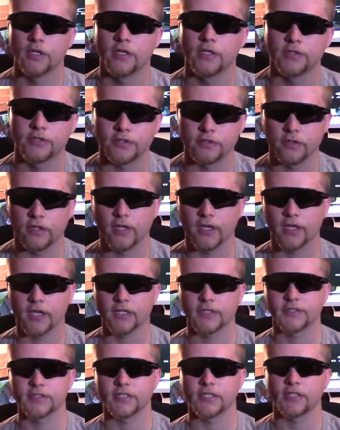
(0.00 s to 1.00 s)
So like
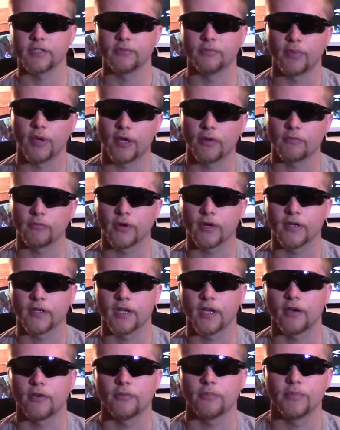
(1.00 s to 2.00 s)
I said, about right
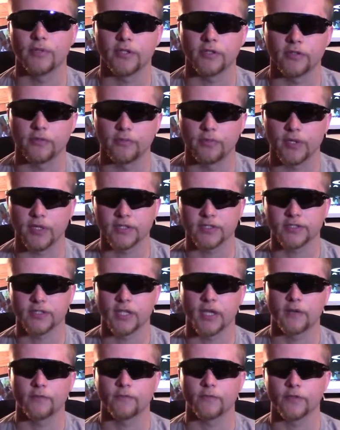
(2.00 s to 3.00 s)
now would be the best
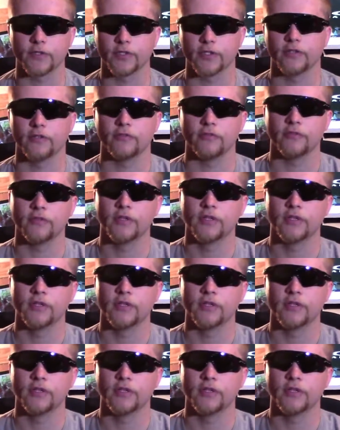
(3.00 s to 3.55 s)
time for you